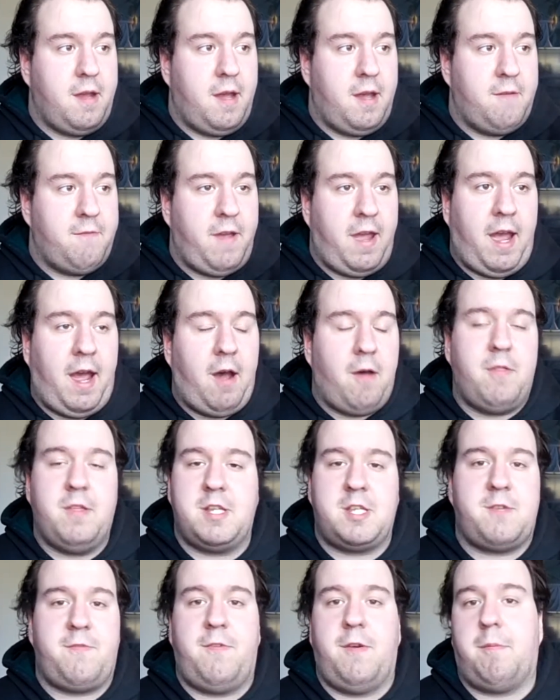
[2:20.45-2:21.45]
of how
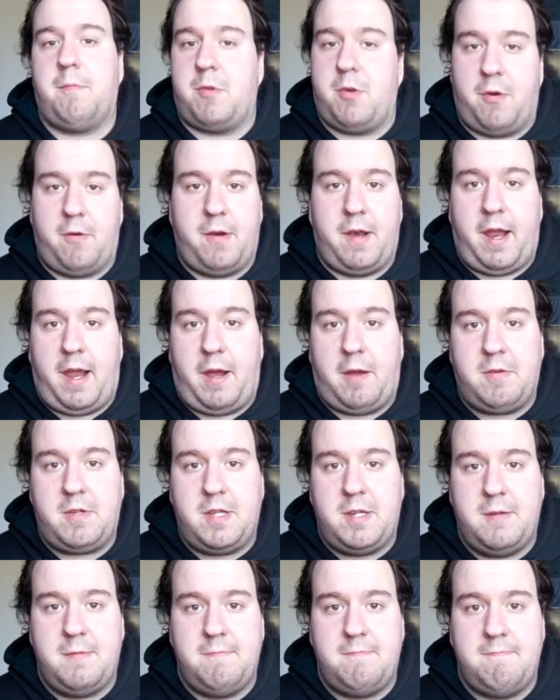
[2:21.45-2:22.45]
this film turned
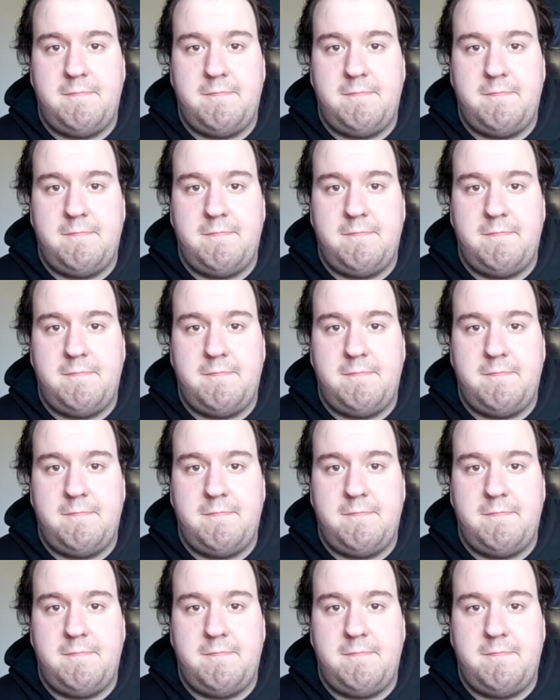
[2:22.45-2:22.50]
out.